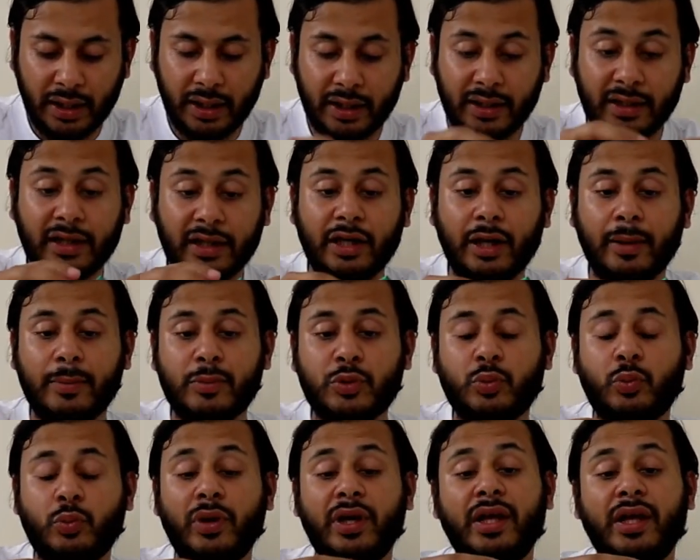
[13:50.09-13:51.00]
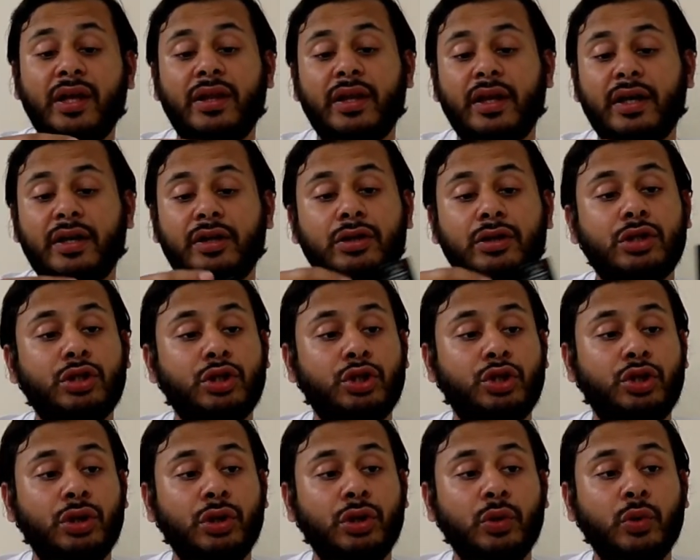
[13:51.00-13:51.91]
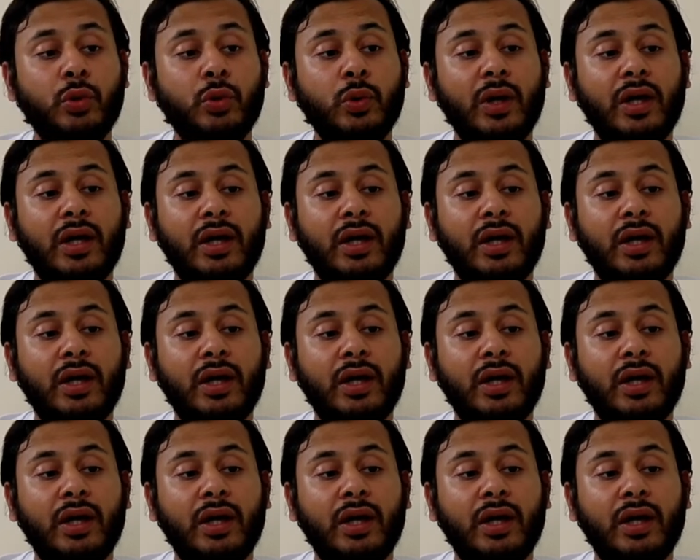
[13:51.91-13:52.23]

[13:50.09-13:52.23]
It comes with 2